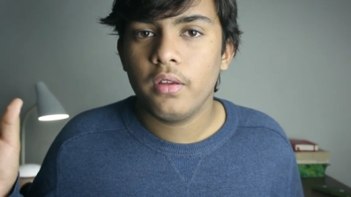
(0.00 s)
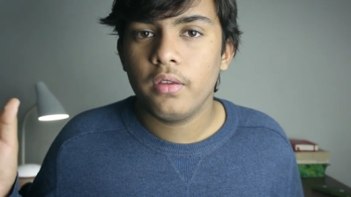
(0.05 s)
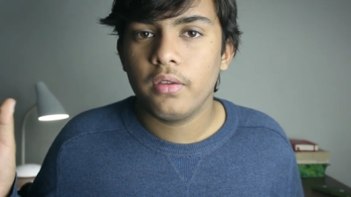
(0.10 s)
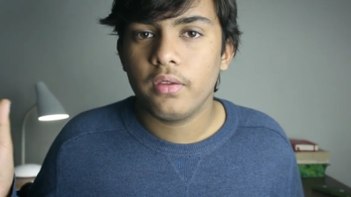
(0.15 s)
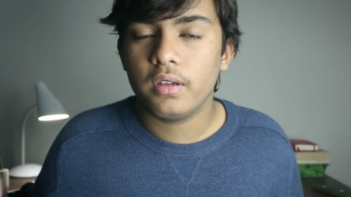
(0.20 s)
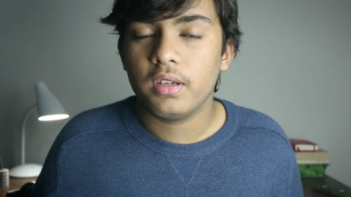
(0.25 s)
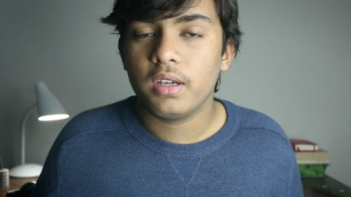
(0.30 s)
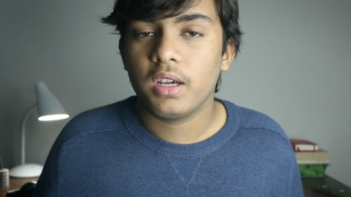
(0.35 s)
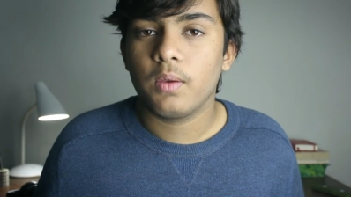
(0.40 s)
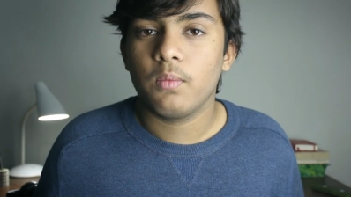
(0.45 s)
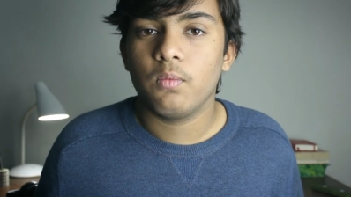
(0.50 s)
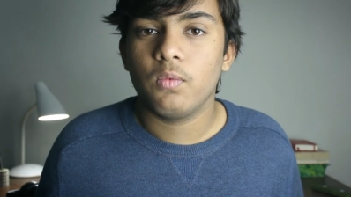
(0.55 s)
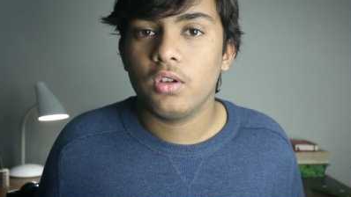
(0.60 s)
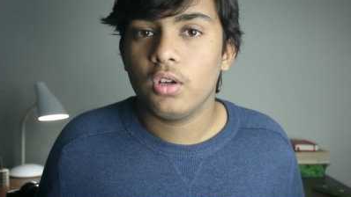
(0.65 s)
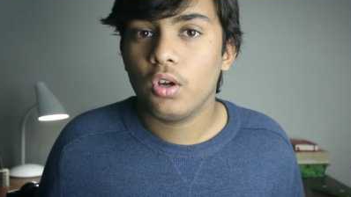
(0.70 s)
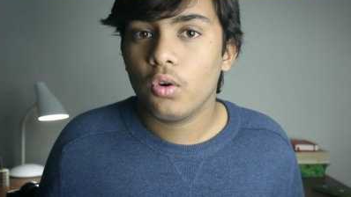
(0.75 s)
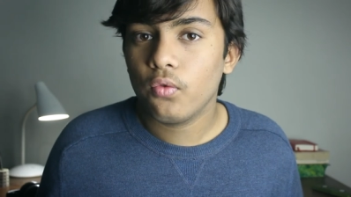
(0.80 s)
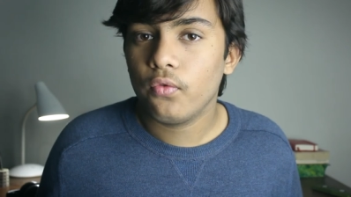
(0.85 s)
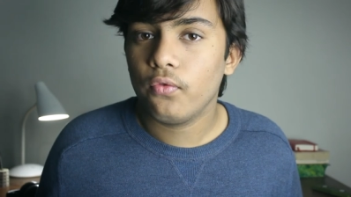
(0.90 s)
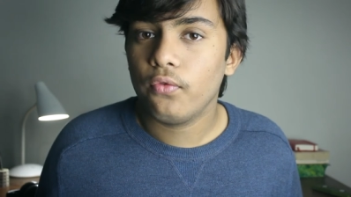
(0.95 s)
the time we
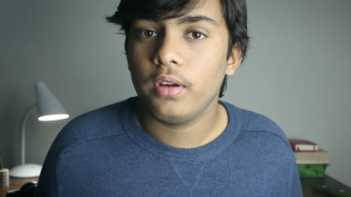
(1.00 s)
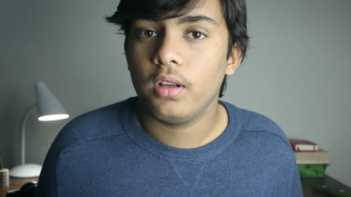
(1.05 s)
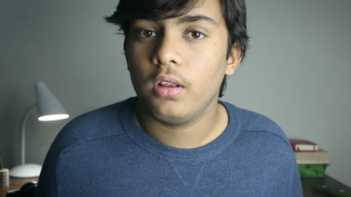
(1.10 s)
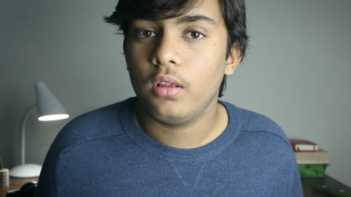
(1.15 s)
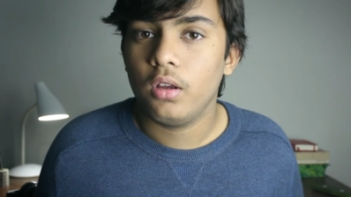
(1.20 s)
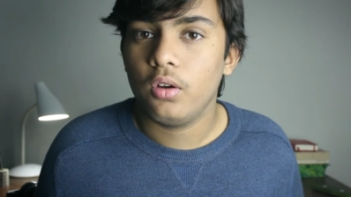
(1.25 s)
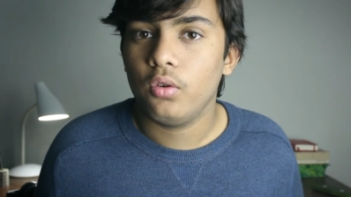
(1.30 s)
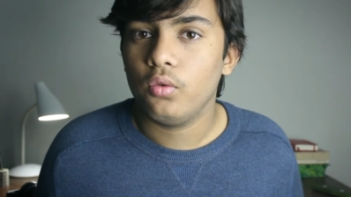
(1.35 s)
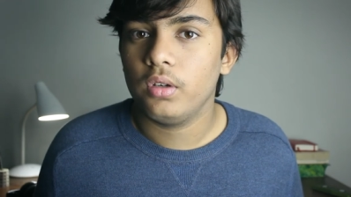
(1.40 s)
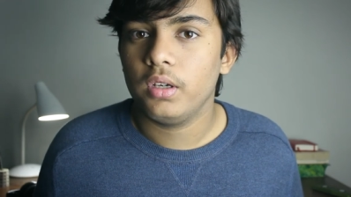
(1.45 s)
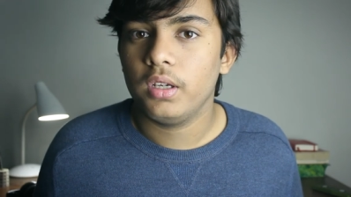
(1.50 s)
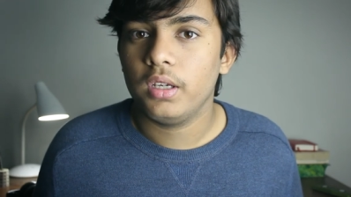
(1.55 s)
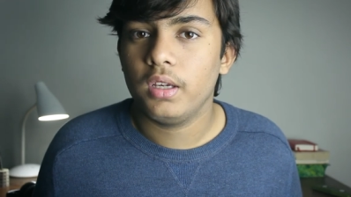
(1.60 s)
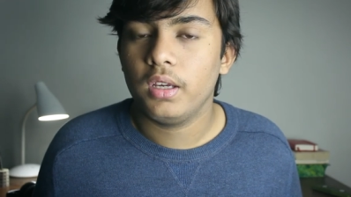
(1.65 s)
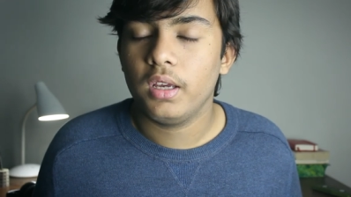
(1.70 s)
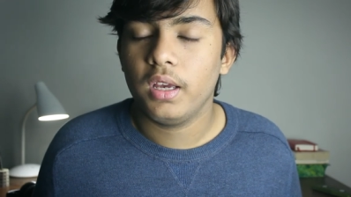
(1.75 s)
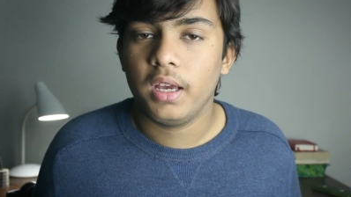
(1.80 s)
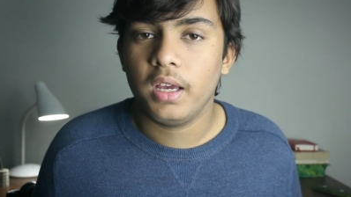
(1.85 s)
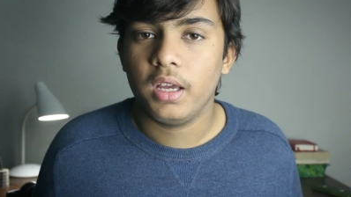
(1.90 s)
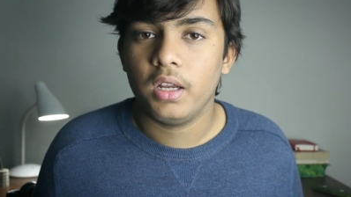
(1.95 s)
don't feel
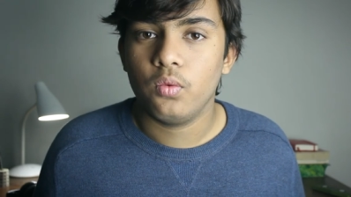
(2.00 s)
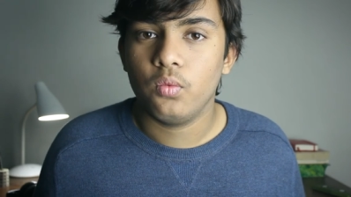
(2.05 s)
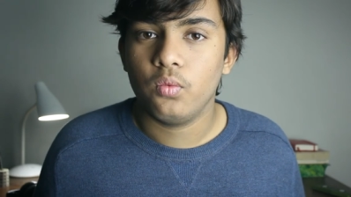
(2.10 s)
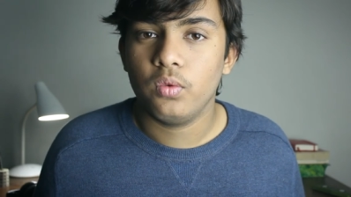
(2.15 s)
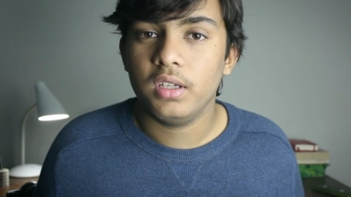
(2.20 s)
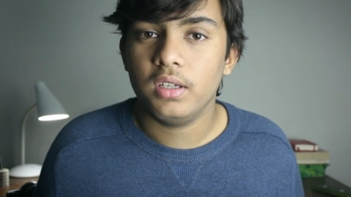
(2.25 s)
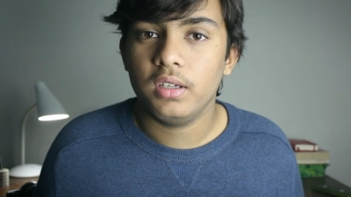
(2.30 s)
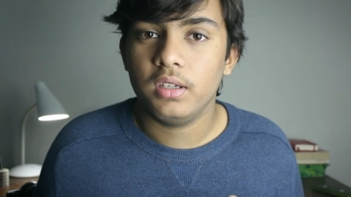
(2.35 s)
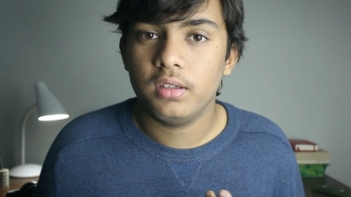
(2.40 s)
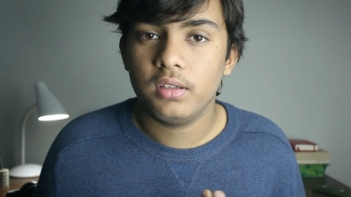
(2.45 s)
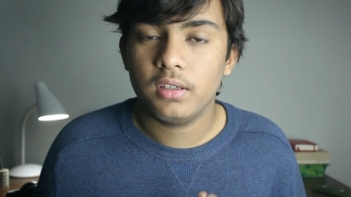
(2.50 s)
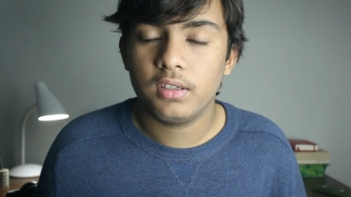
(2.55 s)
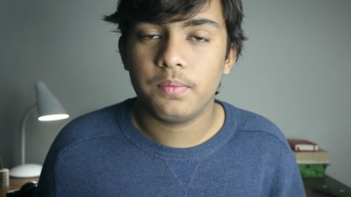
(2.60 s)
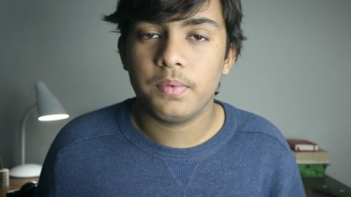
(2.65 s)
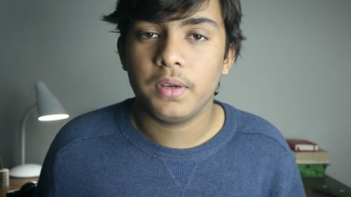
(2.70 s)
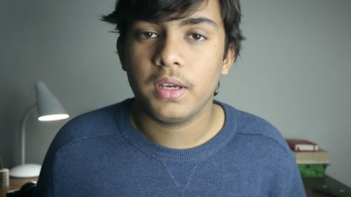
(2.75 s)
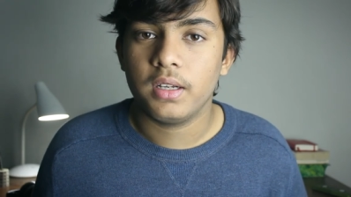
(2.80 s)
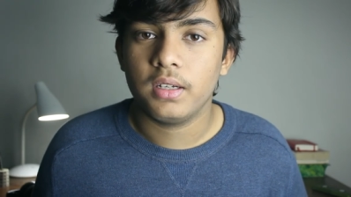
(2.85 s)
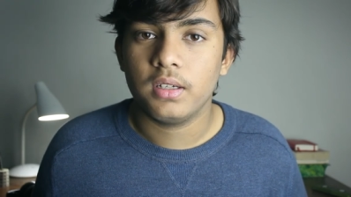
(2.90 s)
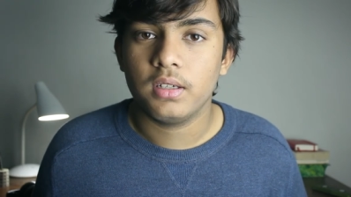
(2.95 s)
lonely and we
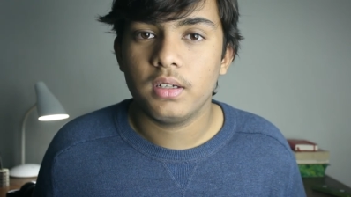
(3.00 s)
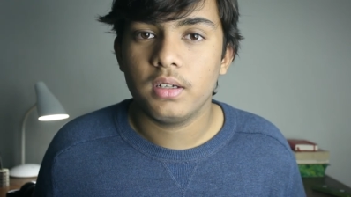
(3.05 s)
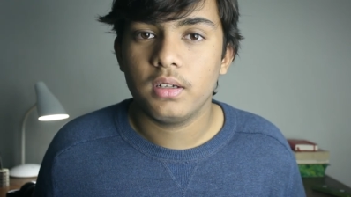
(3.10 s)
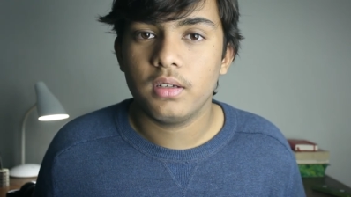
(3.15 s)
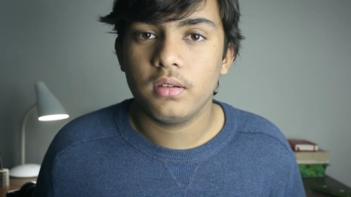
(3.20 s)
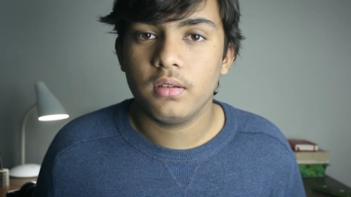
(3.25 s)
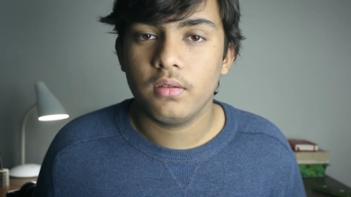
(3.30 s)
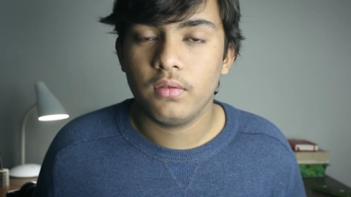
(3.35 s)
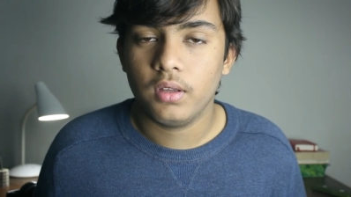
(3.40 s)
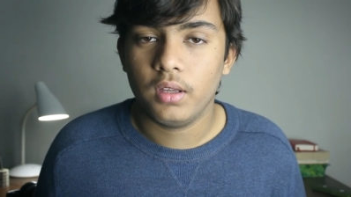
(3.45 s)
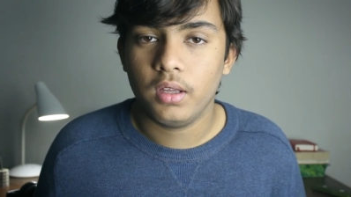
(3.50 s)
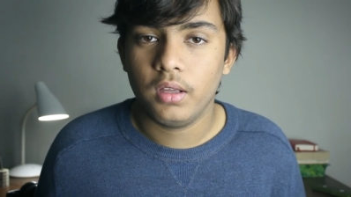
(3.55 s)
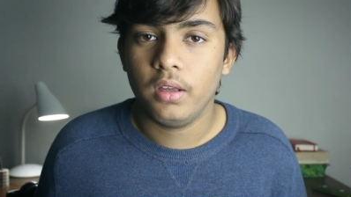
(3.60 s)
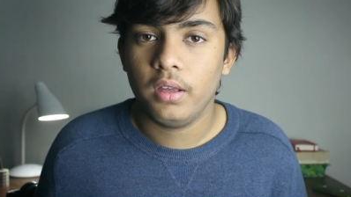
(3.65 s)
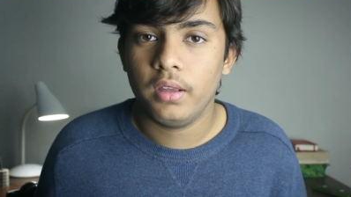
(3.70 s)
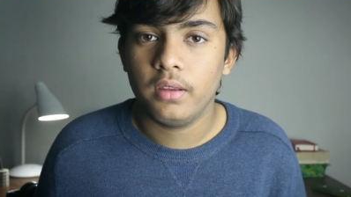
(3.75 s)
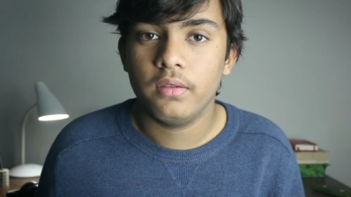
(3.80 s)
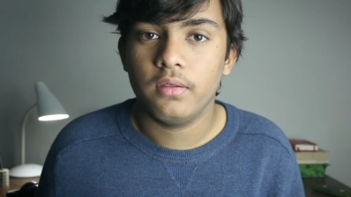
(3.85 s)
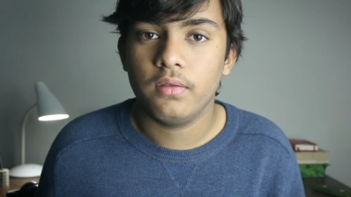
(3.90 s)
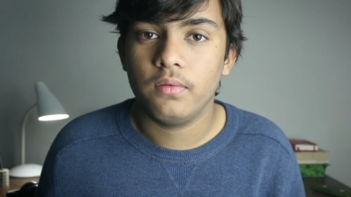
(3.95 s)
spend uh,
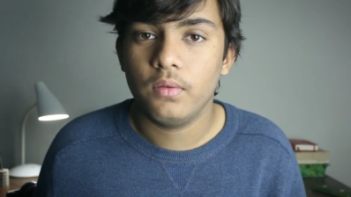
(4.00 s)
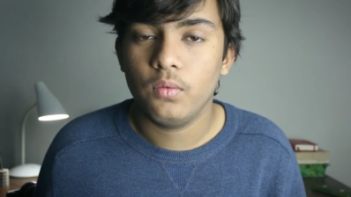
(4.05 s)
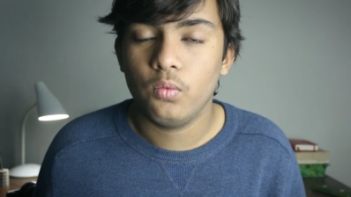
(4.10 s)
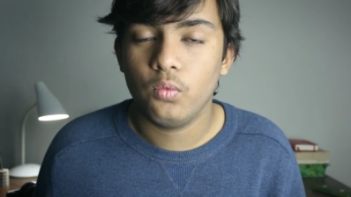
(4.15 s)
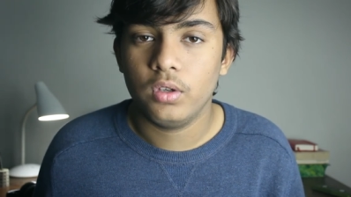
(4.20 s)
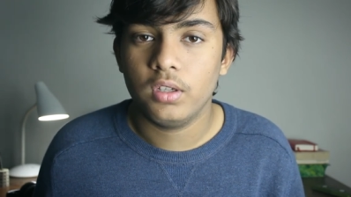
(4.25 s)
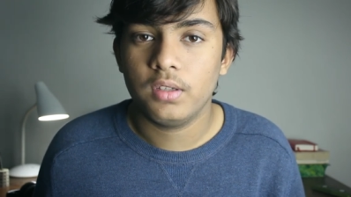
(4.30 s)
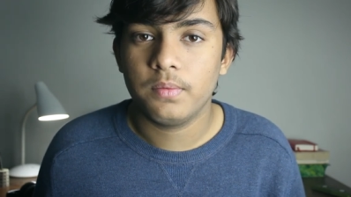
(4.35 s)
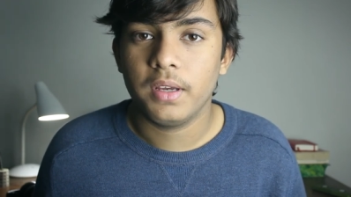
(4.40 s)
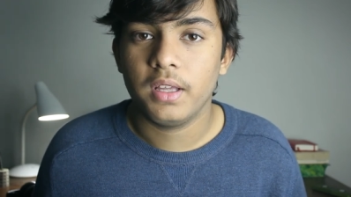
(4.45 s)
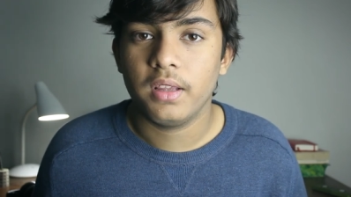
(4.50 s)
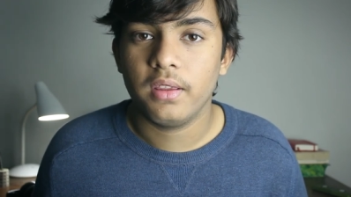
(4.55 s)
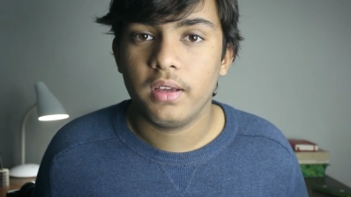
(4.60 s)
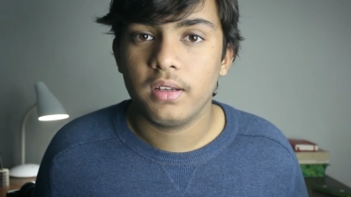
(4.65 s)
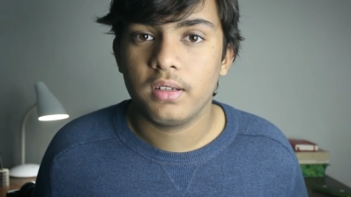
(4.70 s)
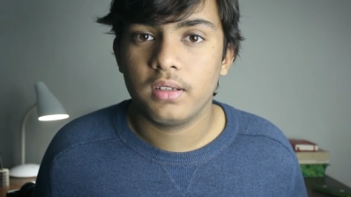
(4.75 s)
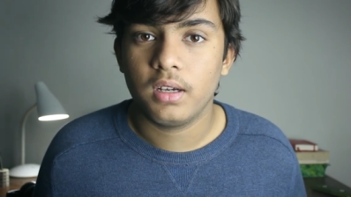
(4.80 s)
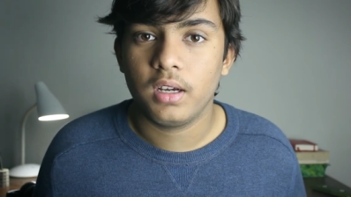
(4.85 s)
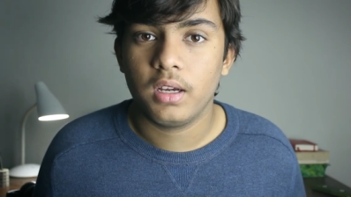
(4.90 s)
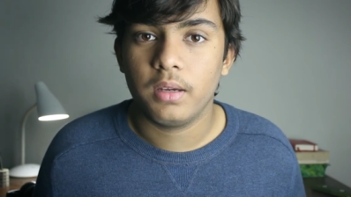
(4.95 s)
and we spend
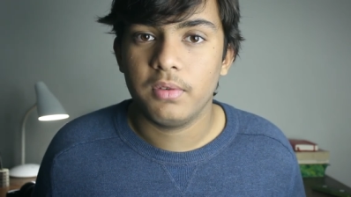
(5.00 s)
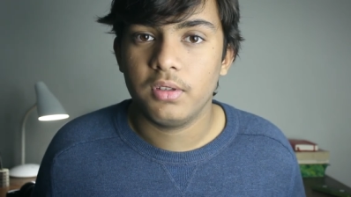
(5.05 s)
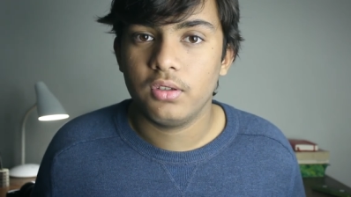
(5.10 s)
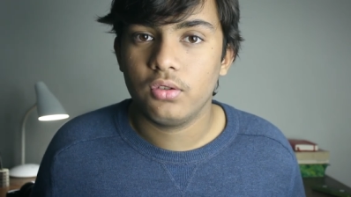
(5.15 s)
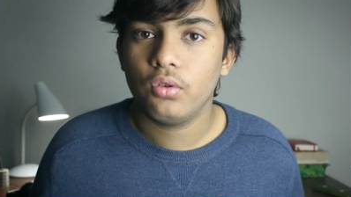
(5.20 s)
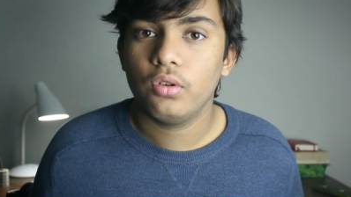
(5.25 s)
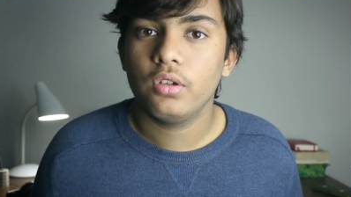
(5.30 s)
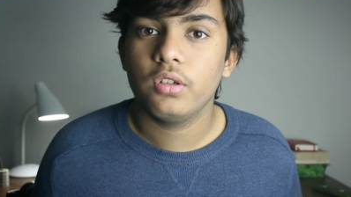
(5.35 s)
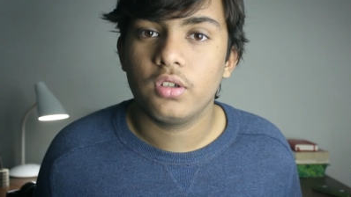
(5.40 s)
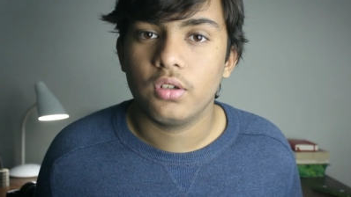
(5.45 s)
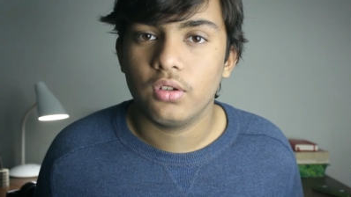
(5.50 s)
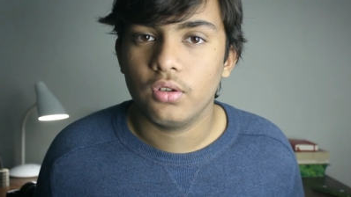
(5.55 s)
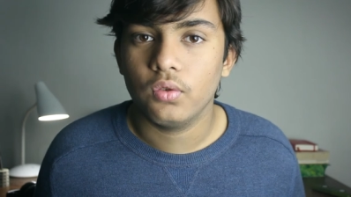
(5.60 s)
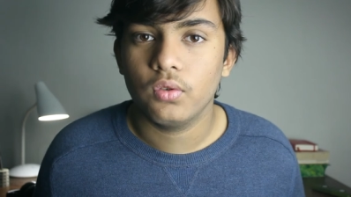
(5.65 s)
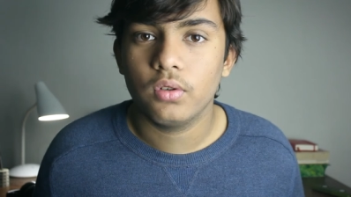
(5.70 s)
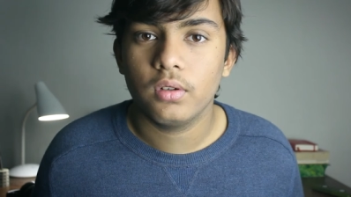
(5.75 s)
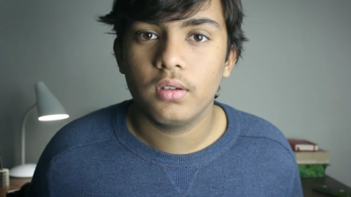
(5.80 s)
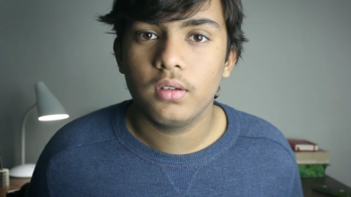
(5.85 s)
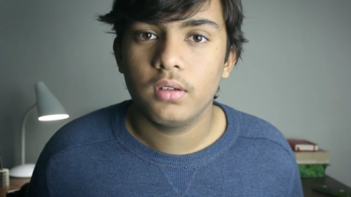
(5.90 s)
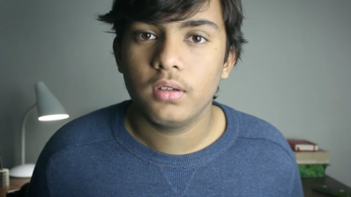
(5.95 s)
that time in
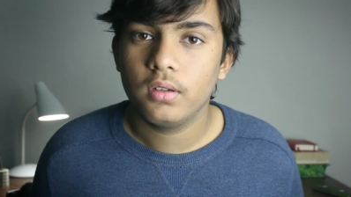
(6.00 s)
solitude